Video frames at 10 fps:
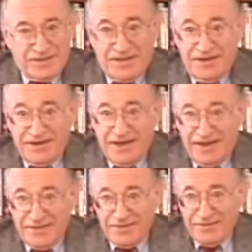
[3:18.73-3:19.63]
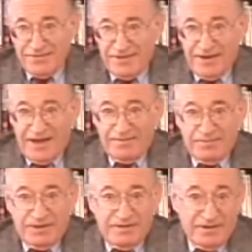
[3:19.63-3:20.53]
skin cancer that
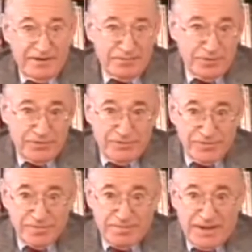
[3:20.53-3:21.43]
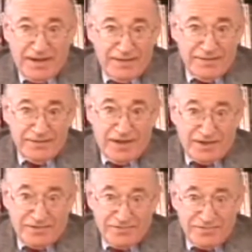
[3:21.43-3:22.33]
had been produced by other
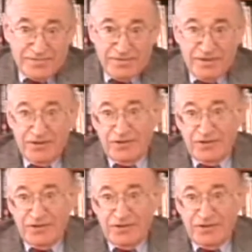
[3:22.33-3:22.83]
doctors